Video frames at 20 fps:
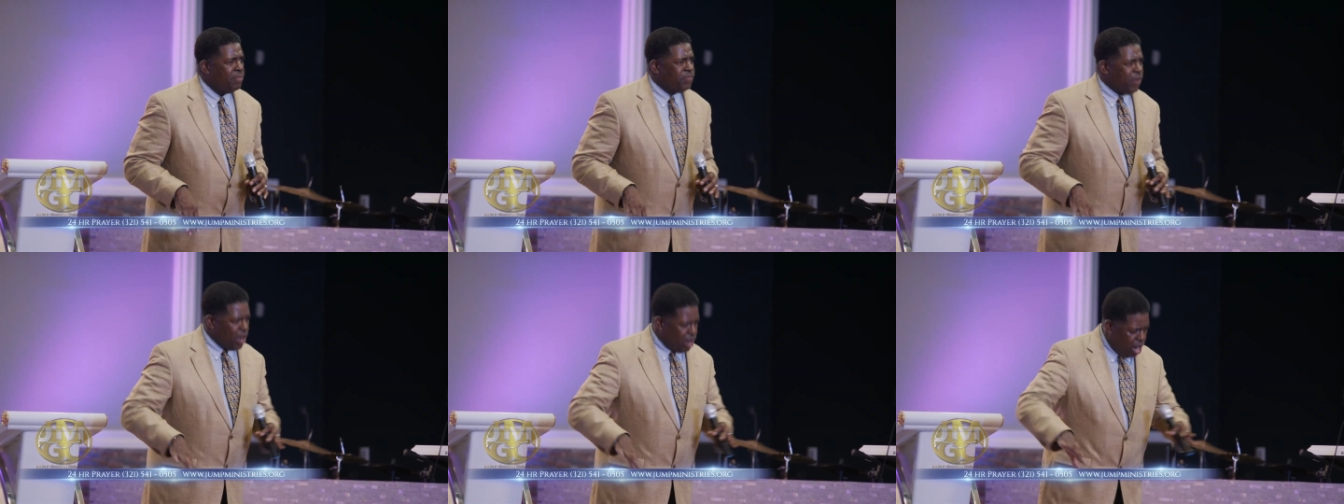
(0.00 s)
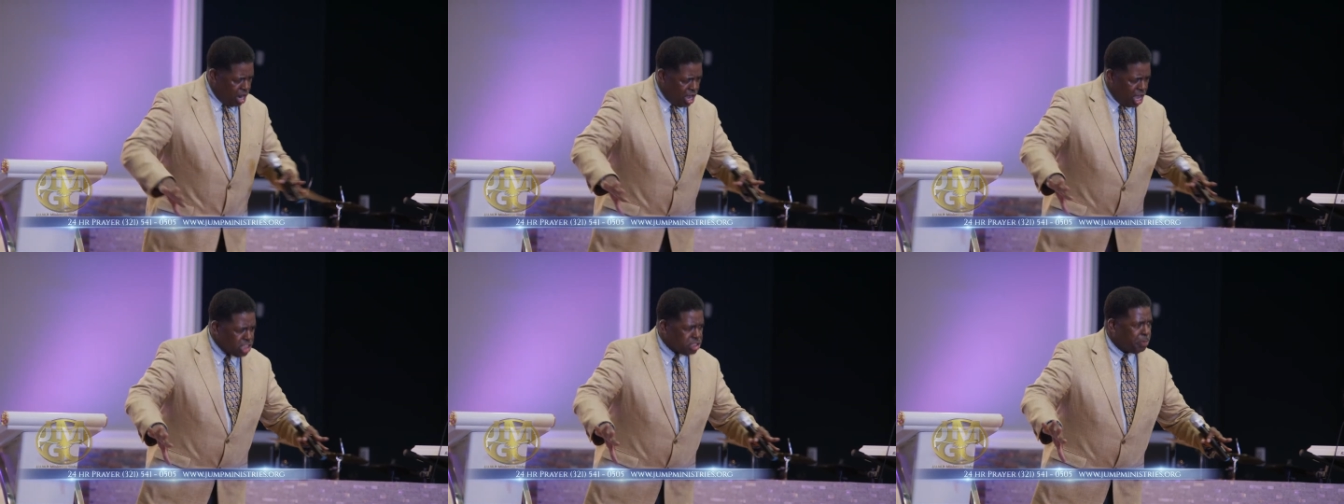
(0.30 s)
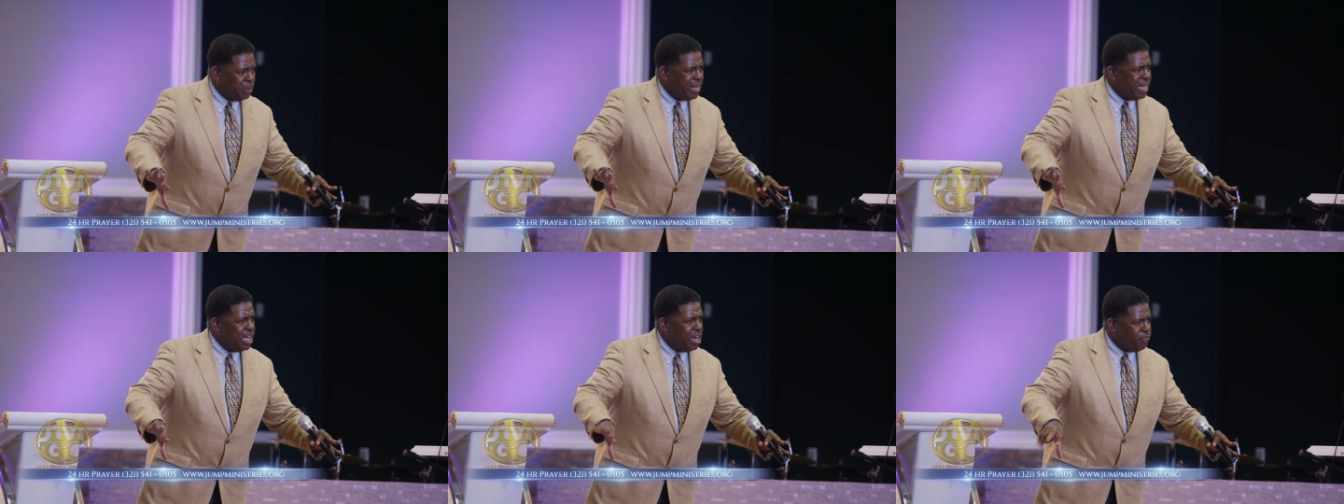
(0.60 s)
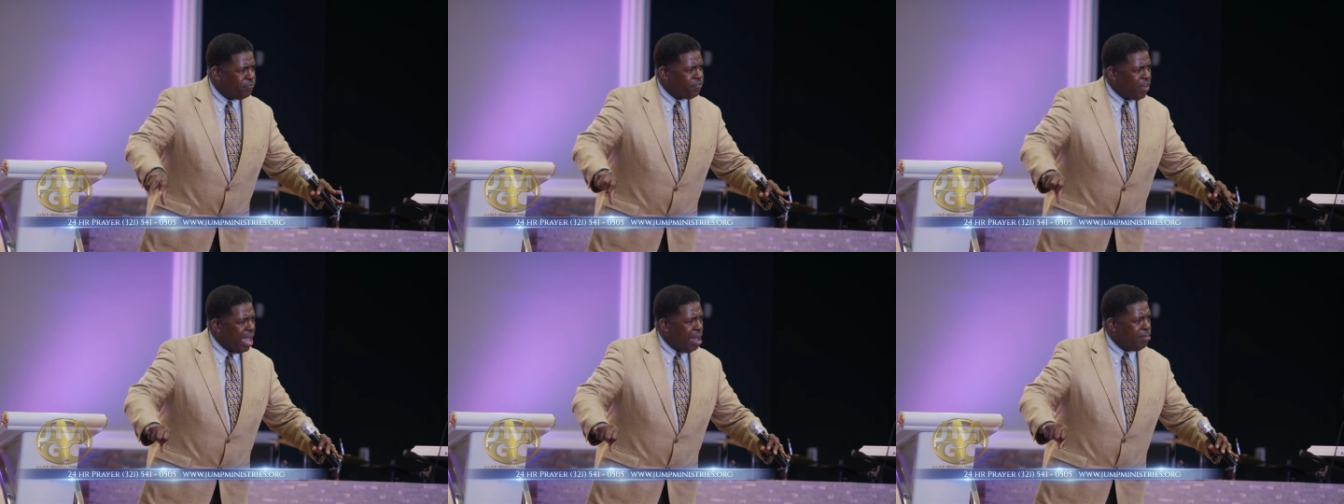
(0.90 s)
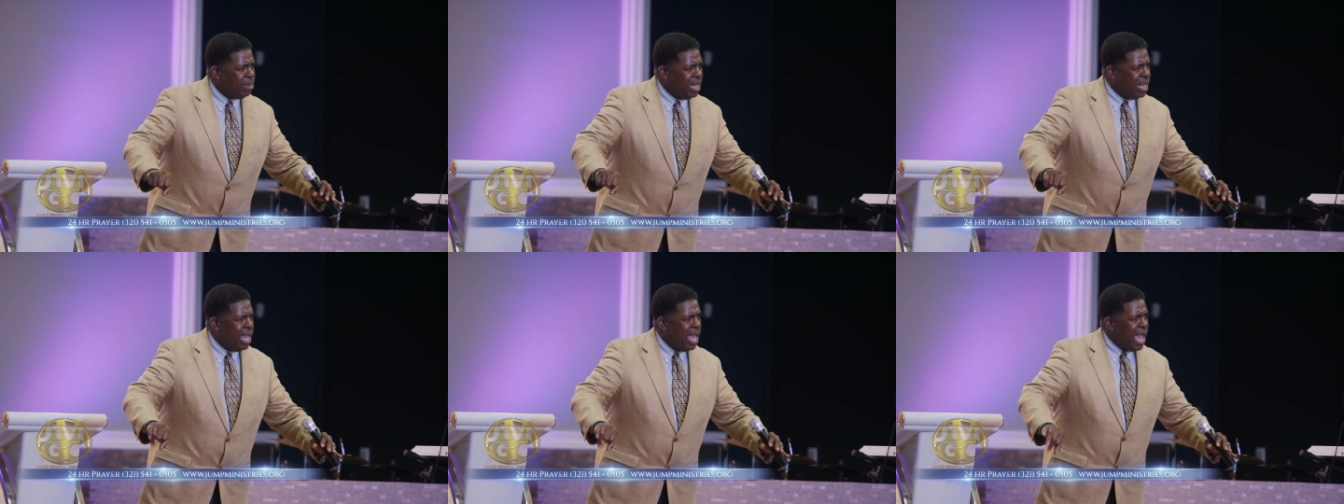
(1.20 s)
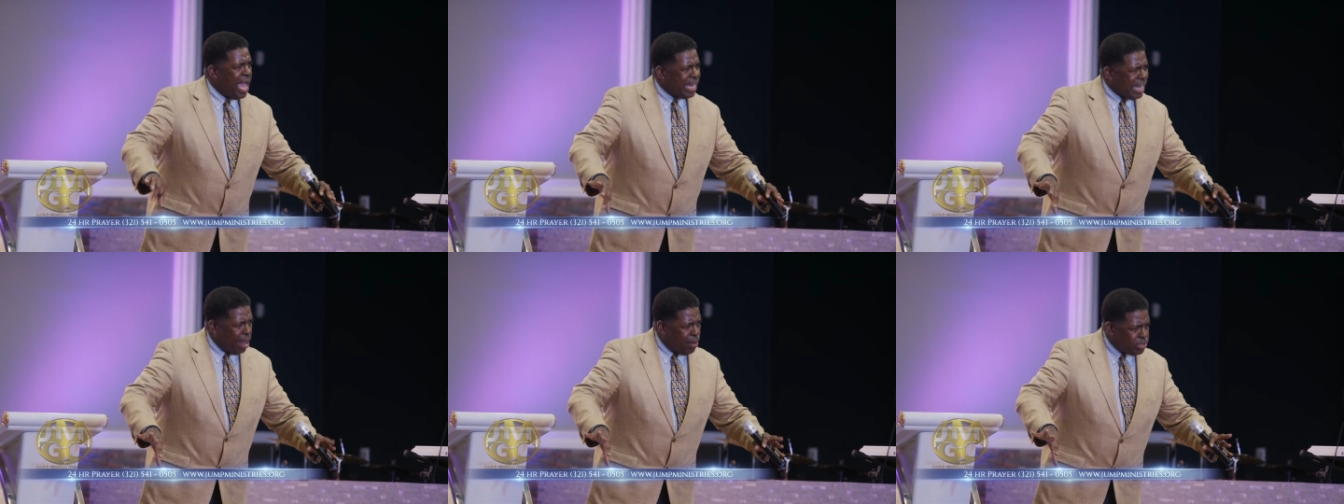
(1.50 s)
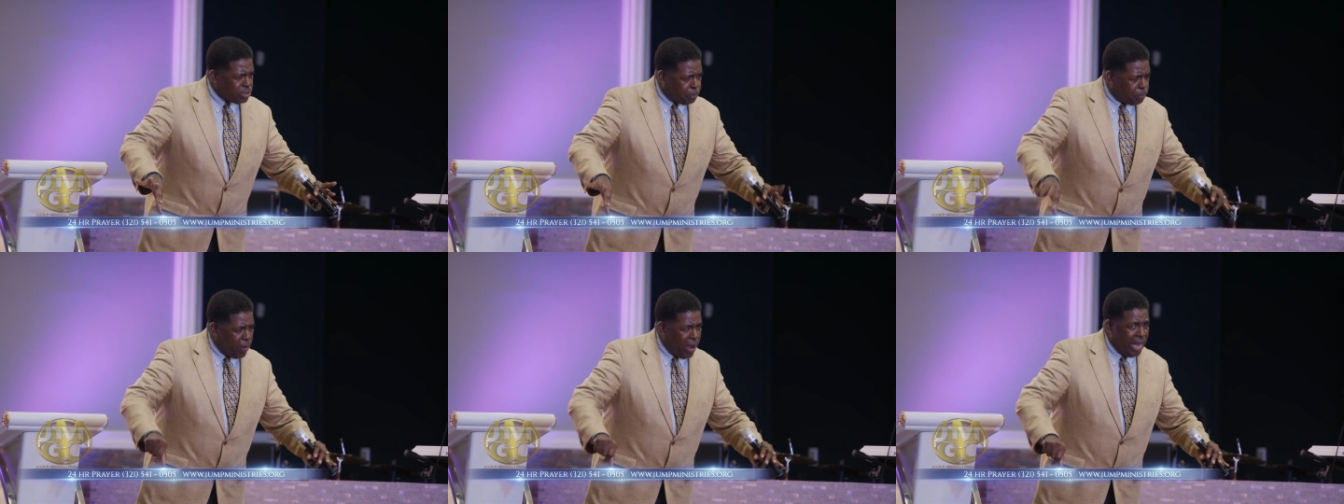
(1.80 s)
for her husband and her family. And I
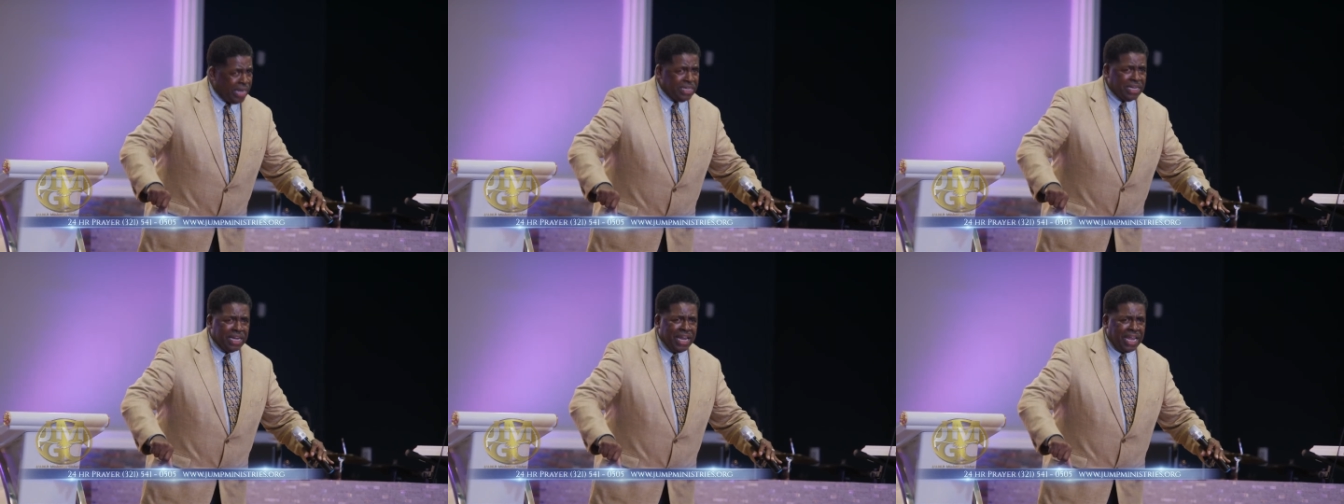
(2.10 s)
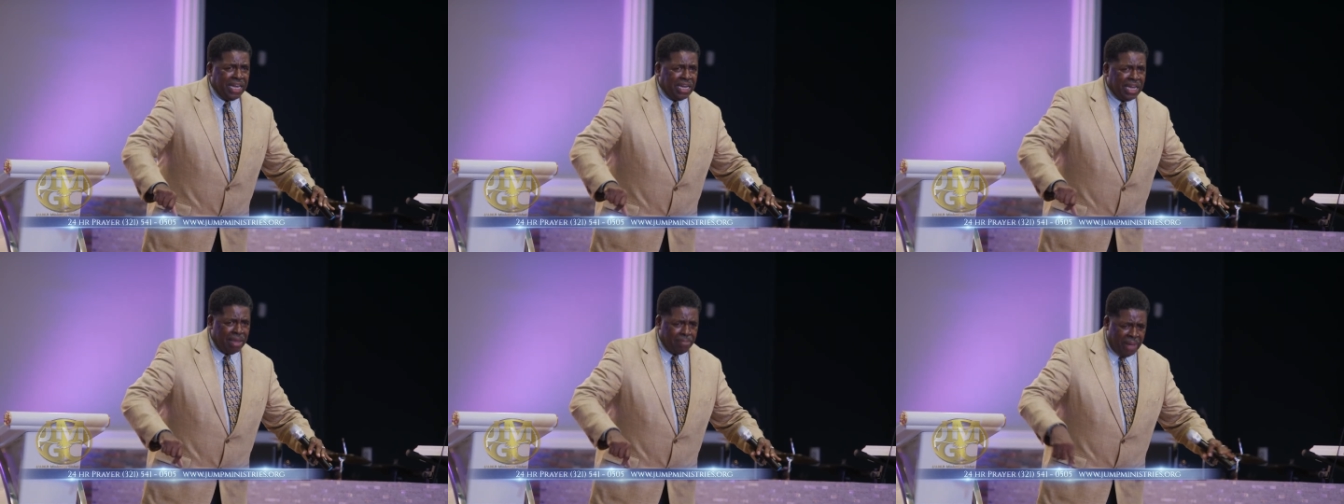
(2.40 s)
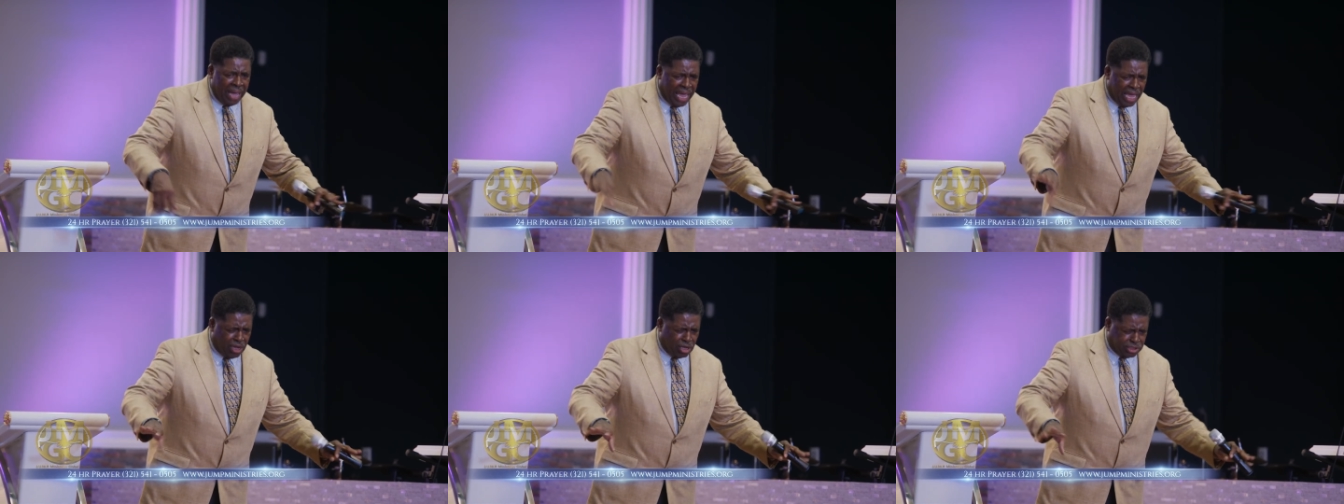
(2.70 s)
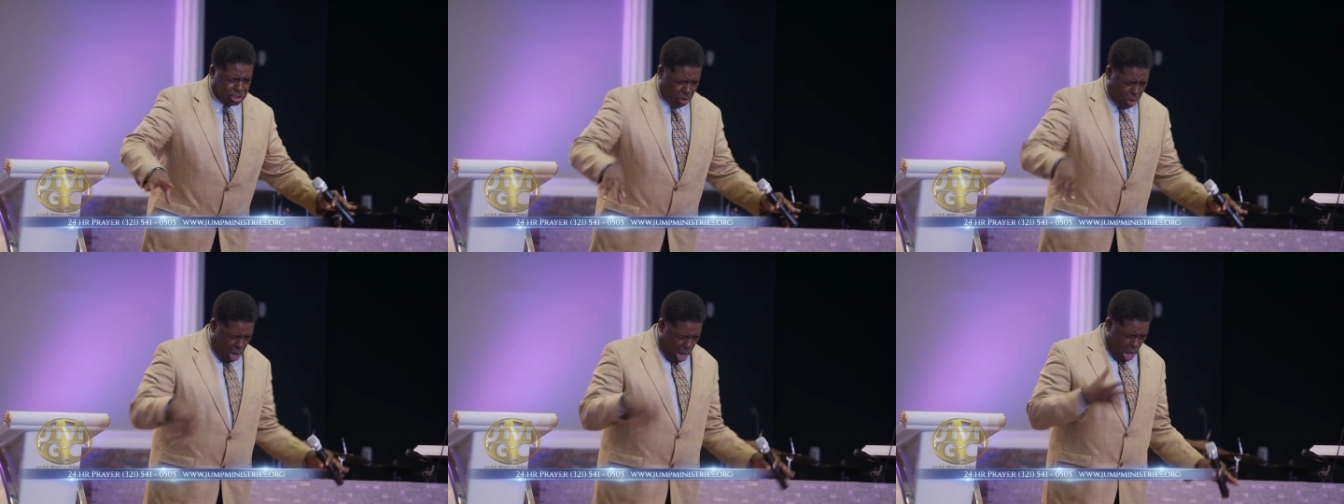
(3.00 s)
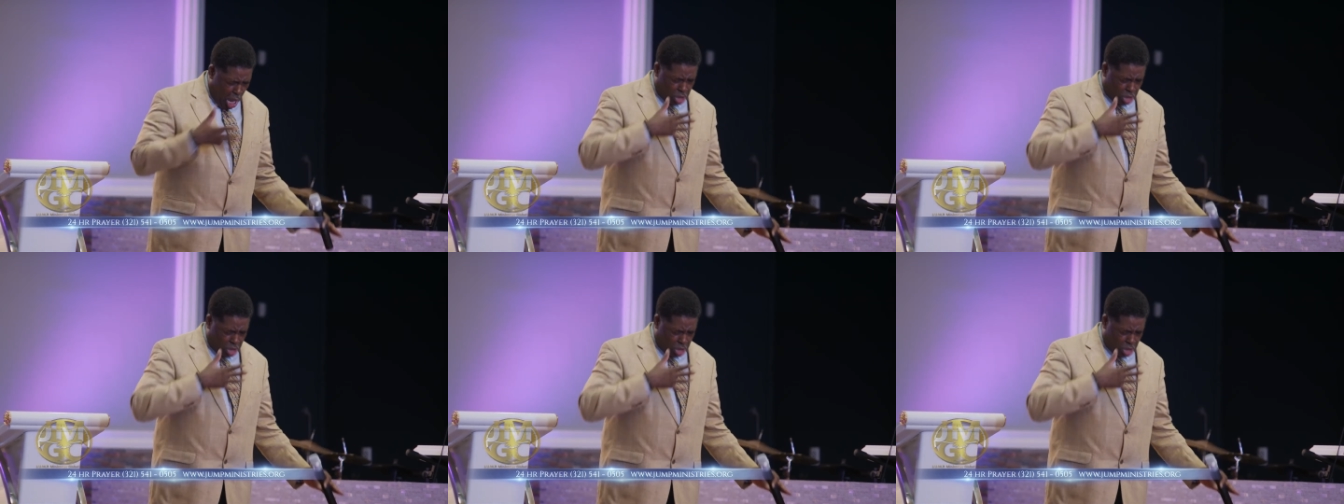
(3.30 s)
was praying. The lady let my hand go, I feel